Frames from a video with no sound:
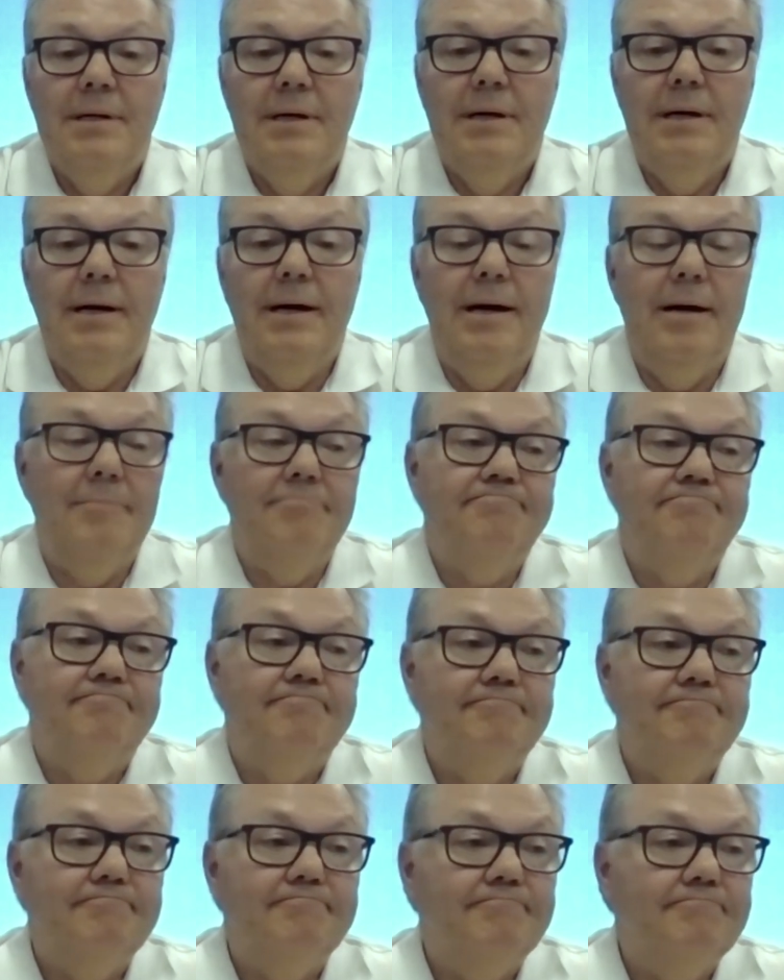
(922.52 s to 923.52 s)
Um,
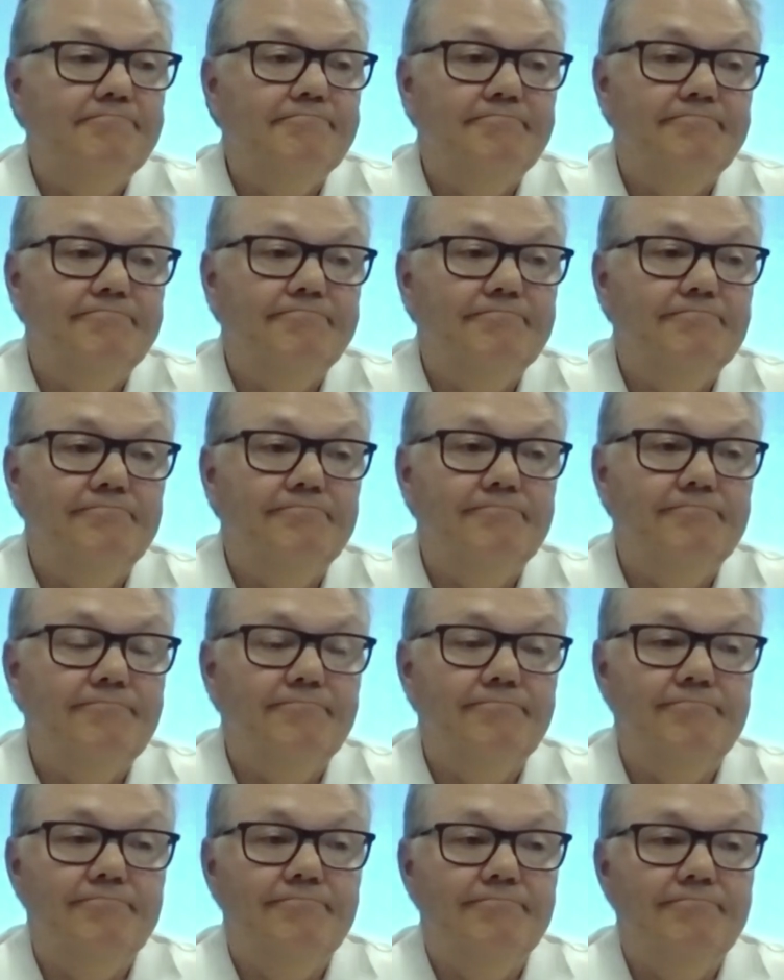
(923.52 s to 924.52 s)

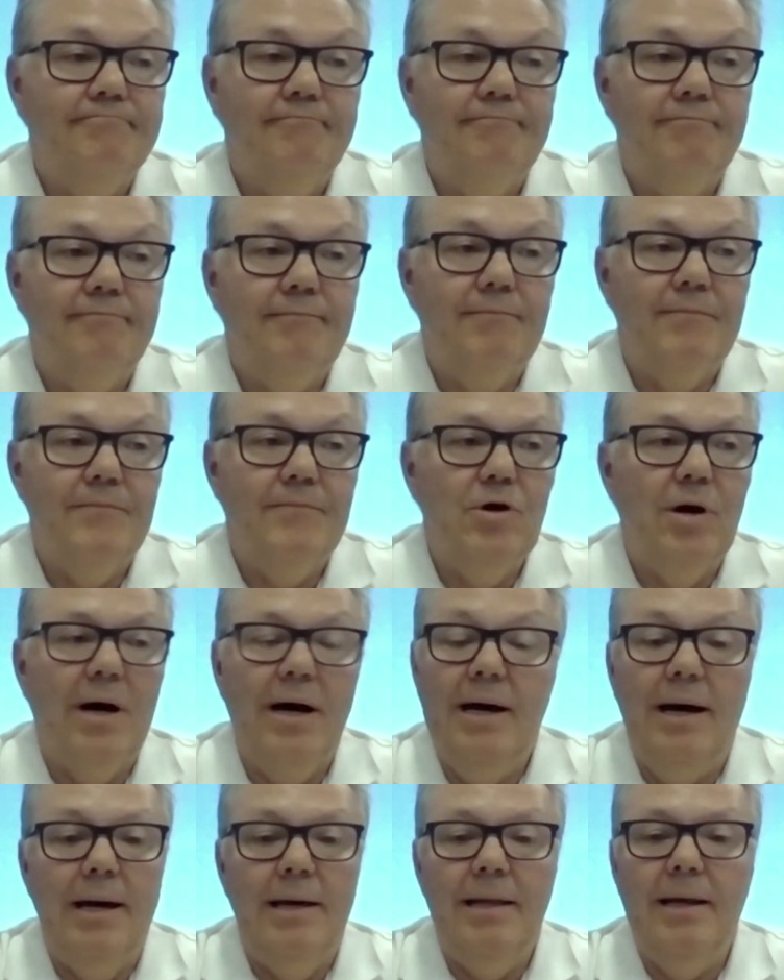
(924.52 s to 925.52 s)
you know,
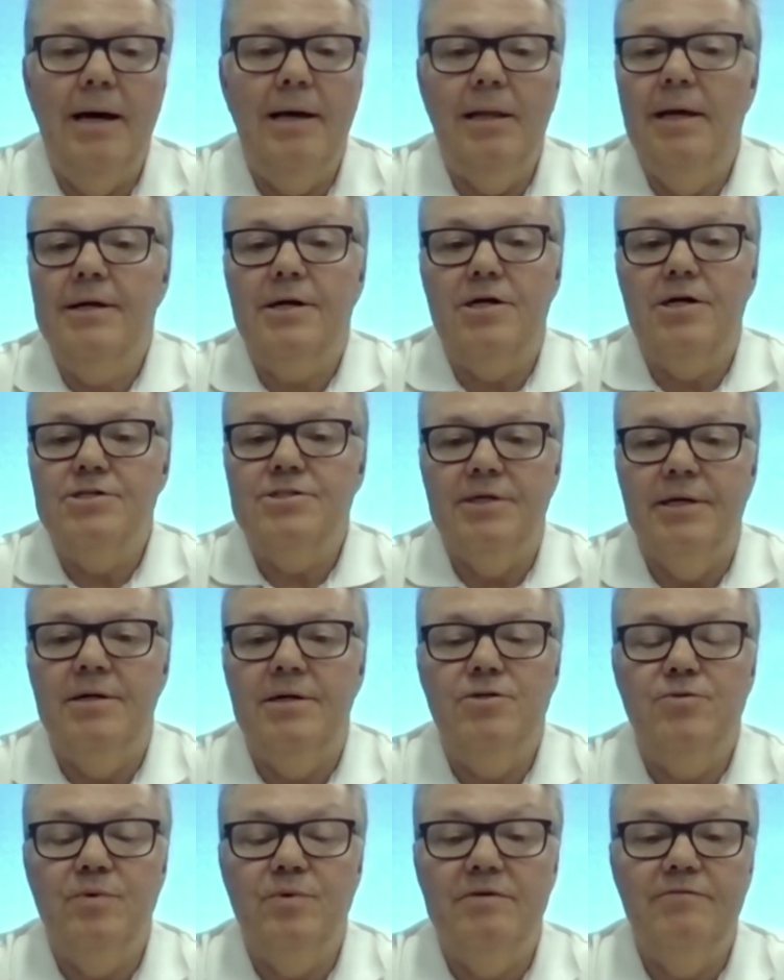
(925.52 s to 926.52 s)
I, I, like our
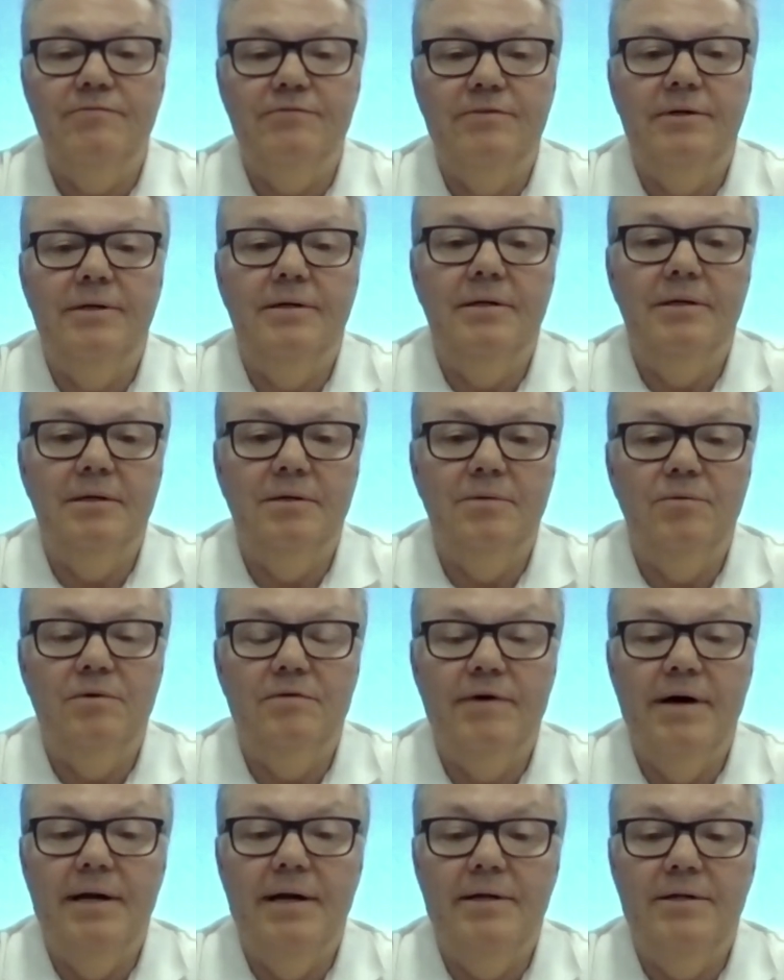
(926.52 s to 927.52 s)
centers. We've uh,
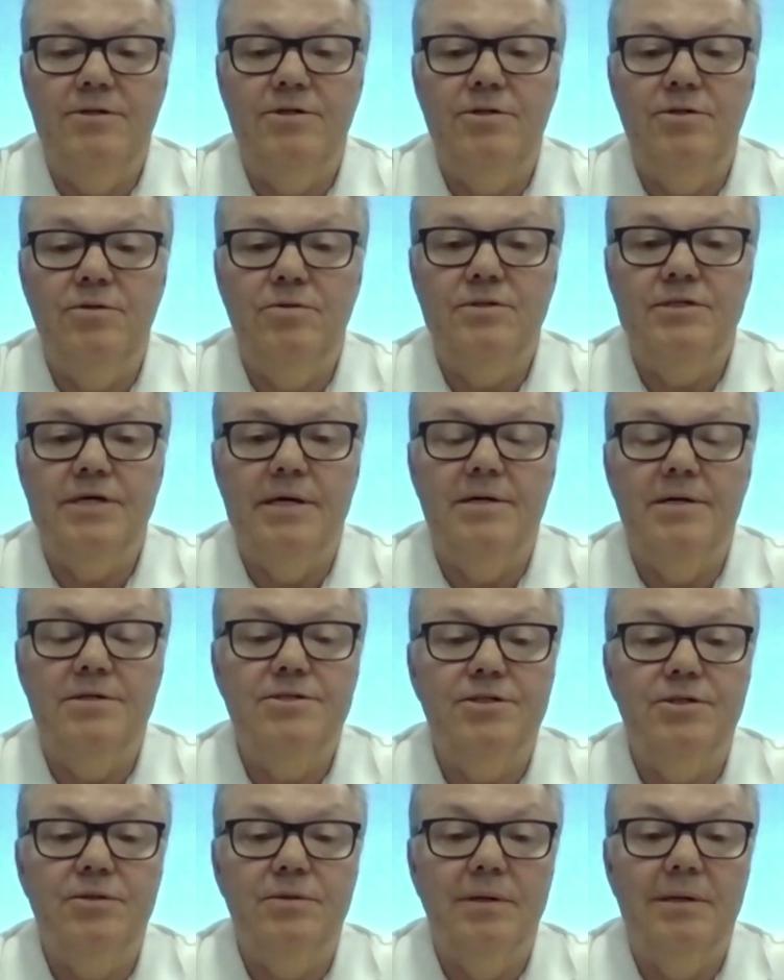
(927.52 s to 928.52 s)
we've added two
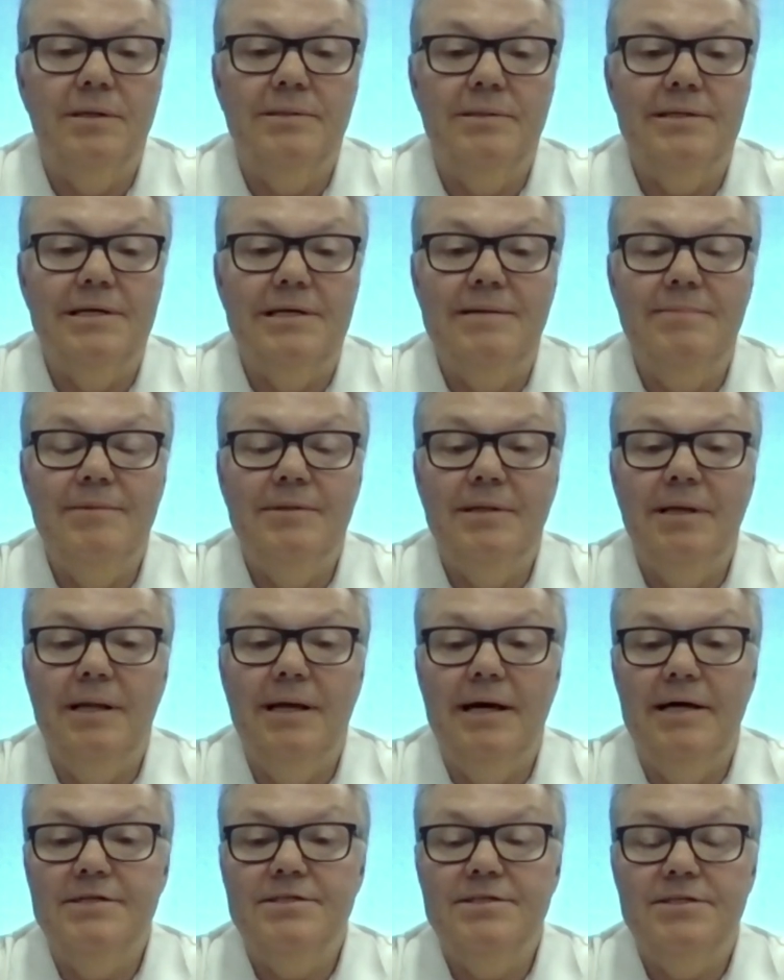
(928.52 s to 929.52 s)
centers to our team in the
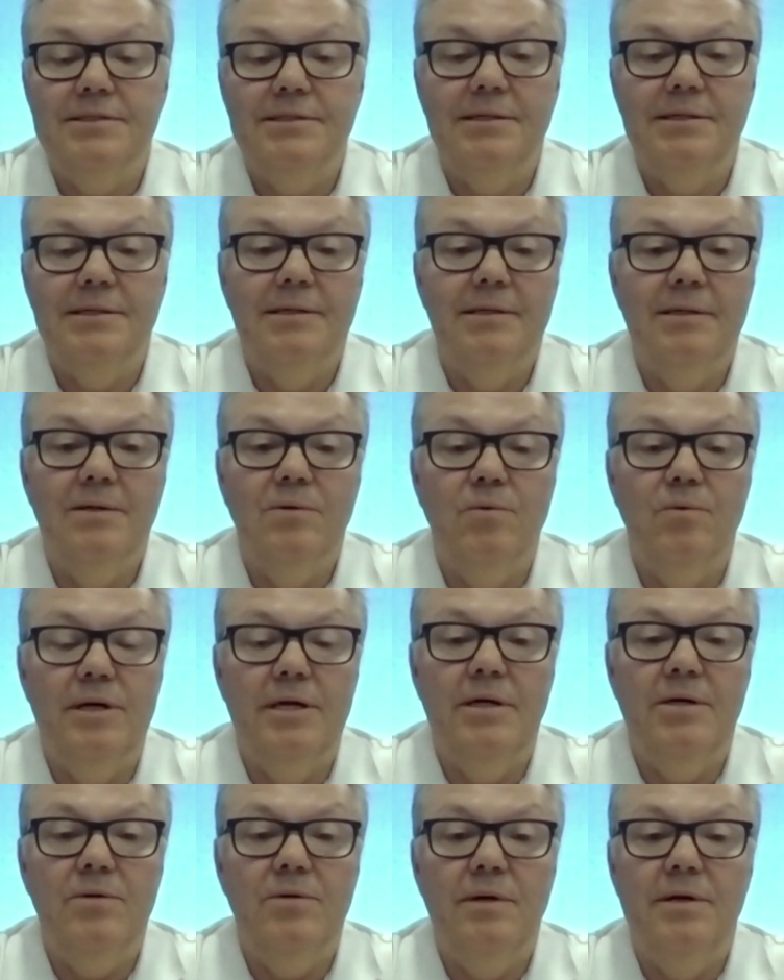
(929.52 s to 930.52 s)
last uh,
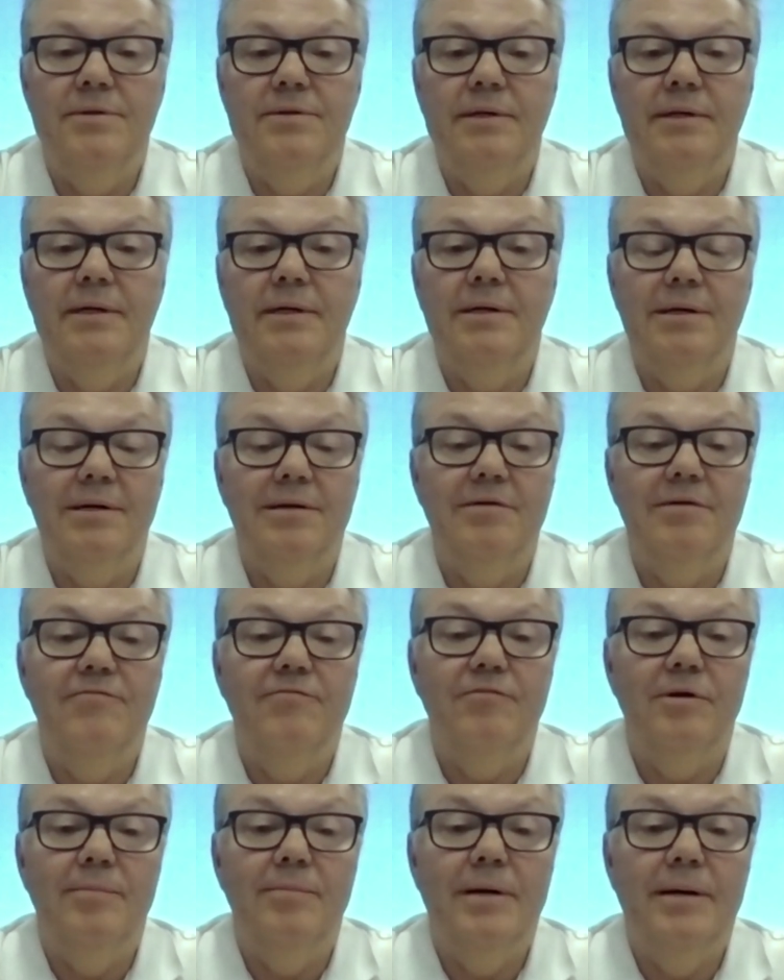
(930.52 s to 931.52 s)
week, who I think are going to
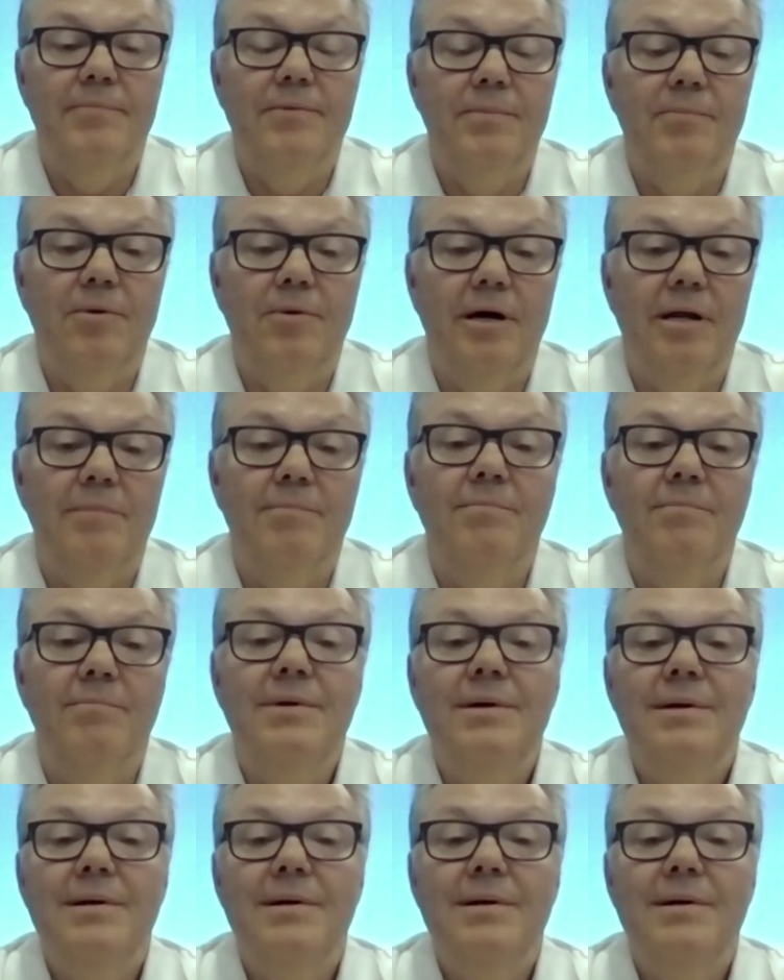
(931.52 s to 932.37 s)
firm up the bottom